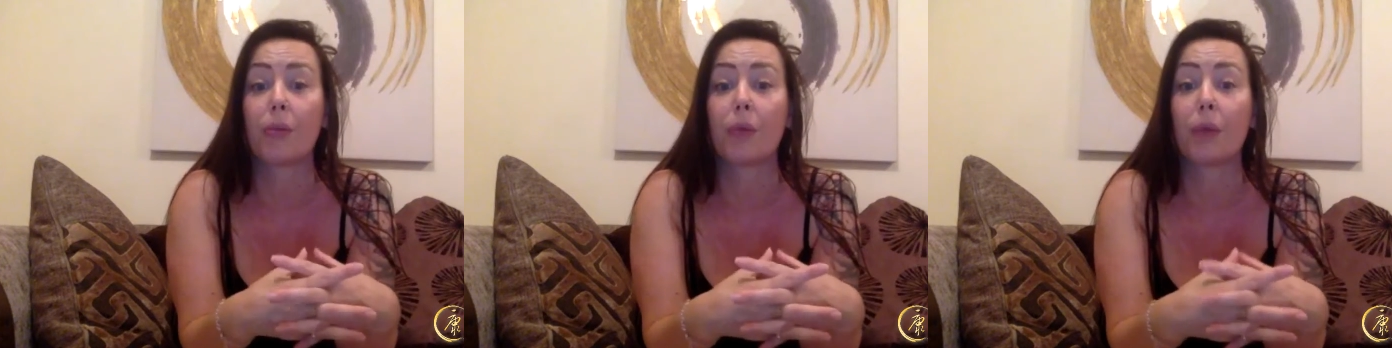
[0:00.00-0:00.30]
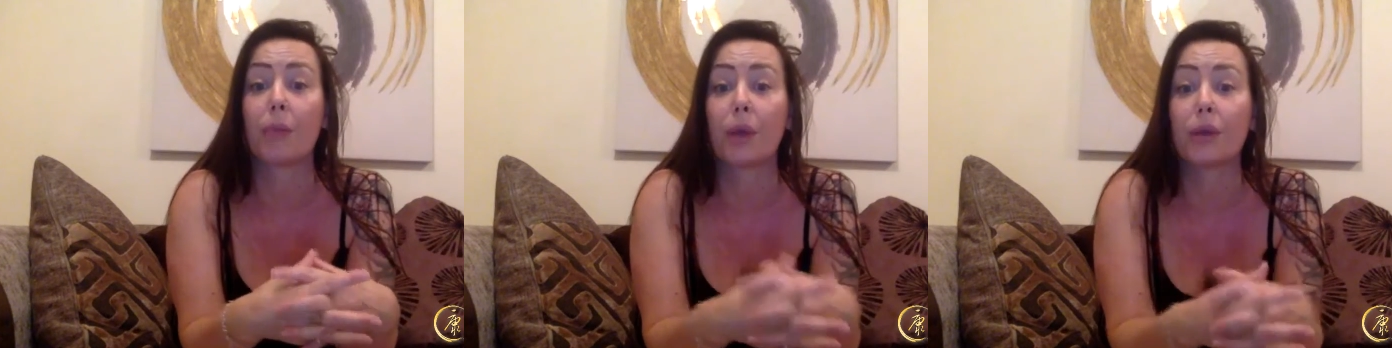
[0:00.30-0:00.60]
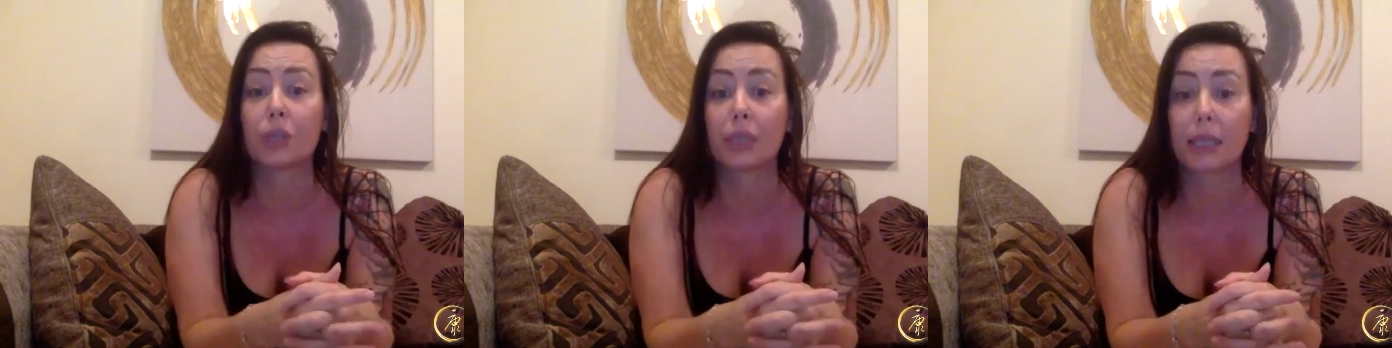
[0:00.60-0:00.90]

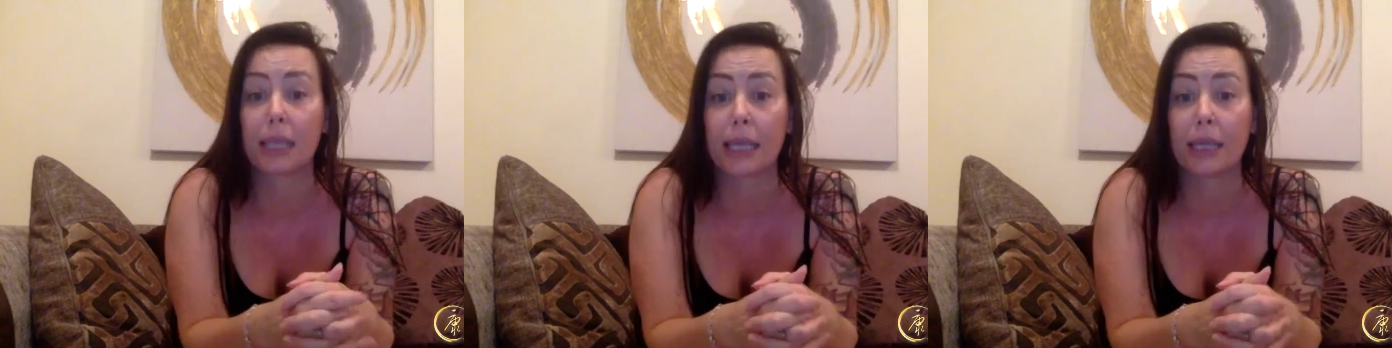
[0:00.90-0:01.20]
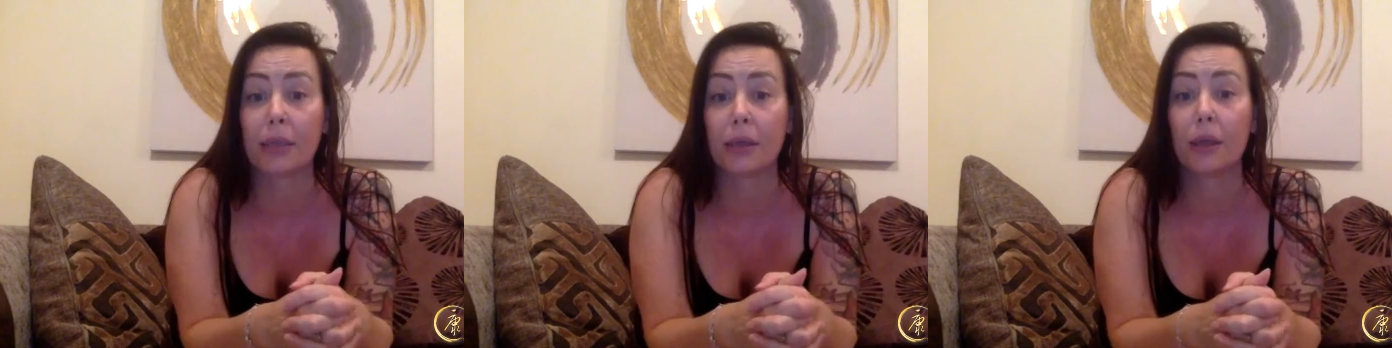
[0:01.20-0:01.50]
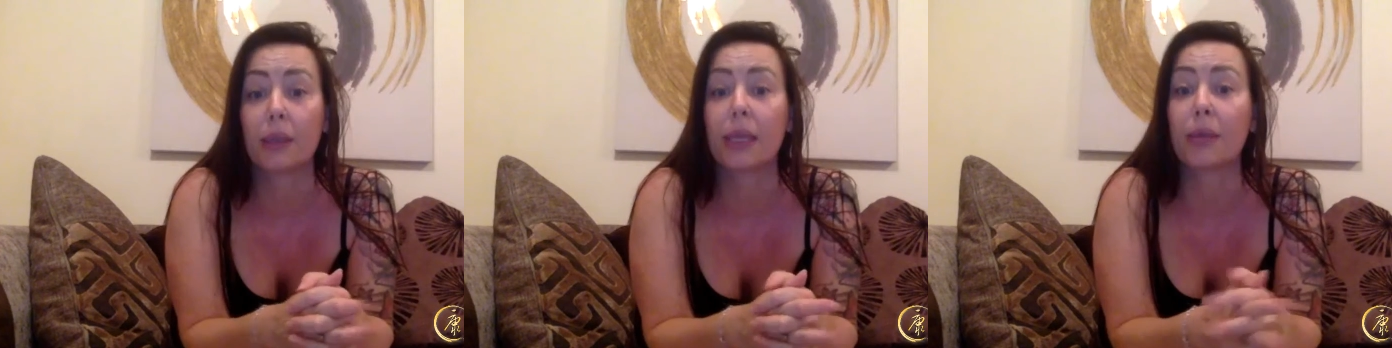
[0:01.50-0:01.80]
emotionally
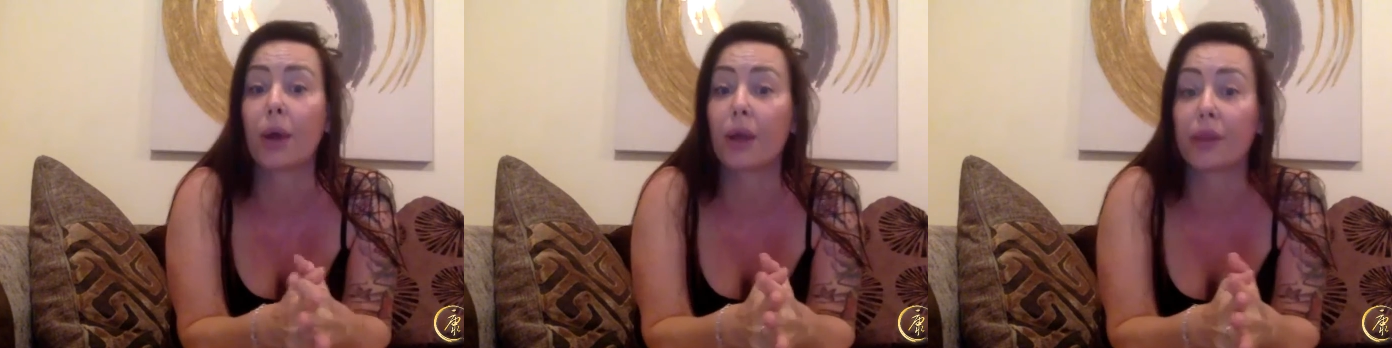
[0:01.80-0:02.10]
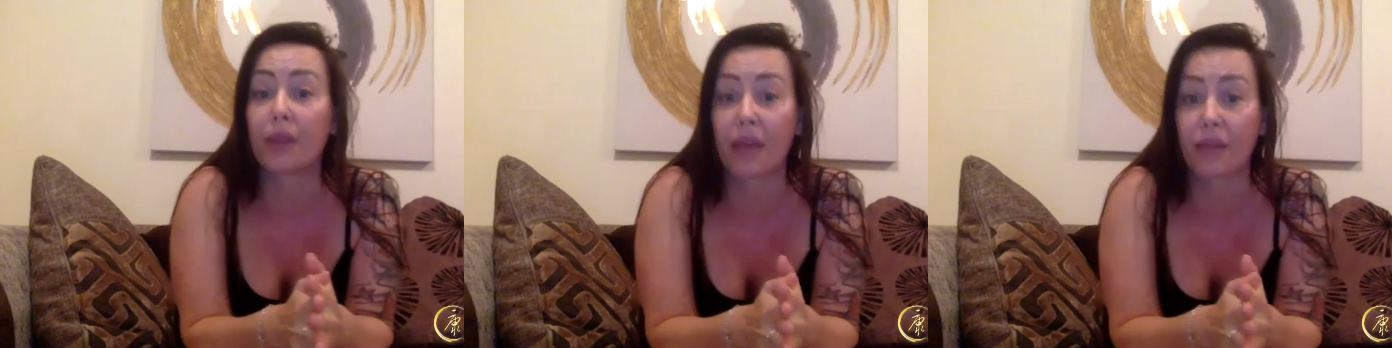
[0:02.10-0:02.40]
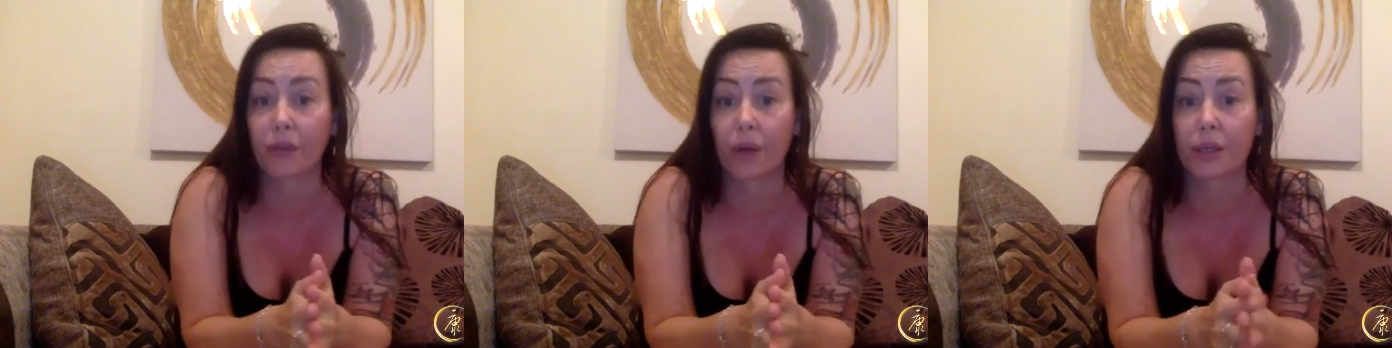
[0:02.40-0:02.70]
they weren't there
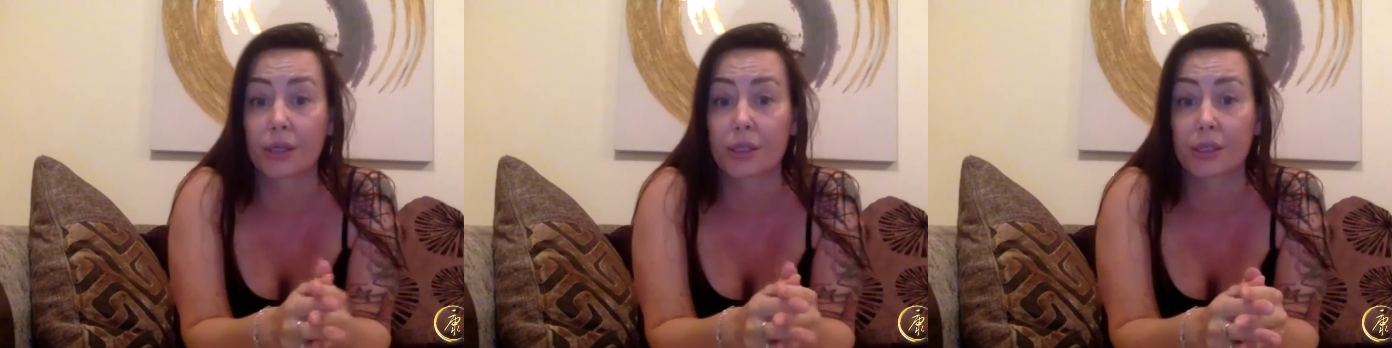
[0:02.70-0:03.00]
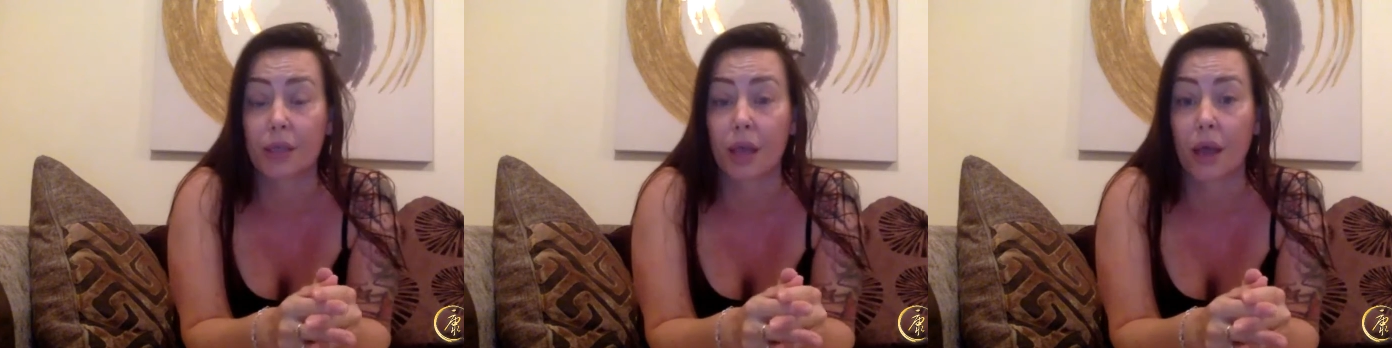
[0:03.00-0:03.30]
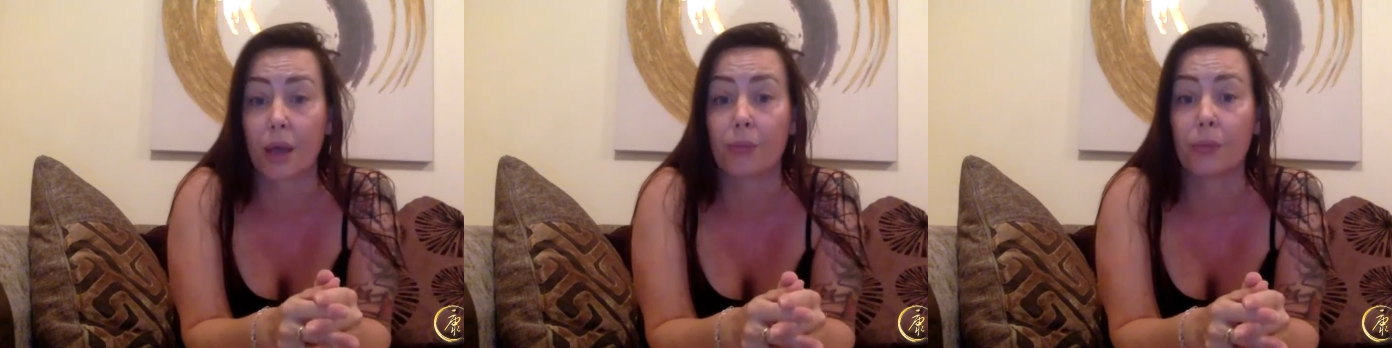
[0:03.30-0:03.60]
for us,
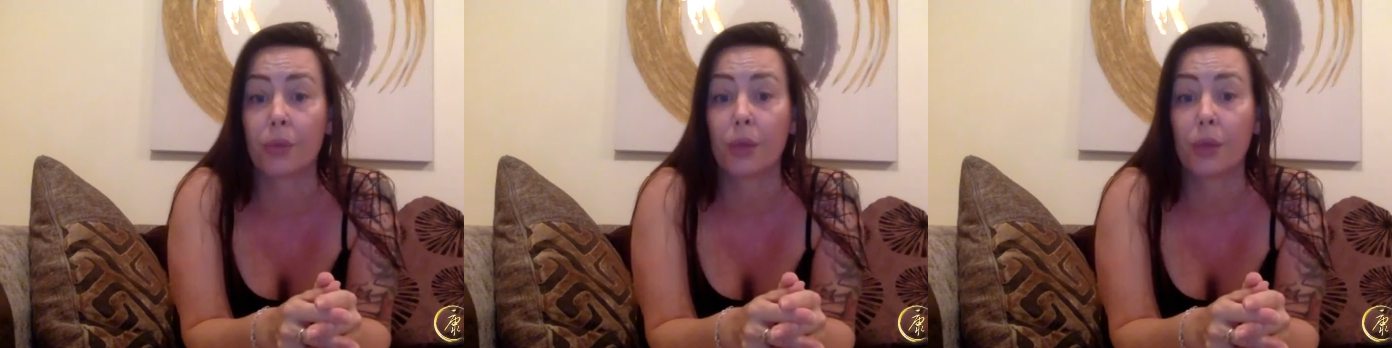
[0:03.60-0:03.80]
and